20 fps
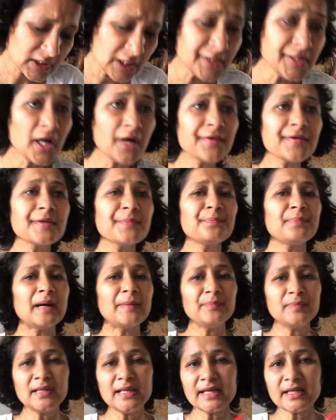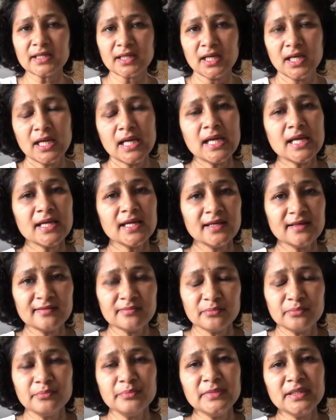Now republic,
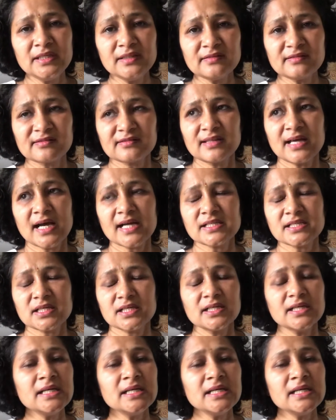it means that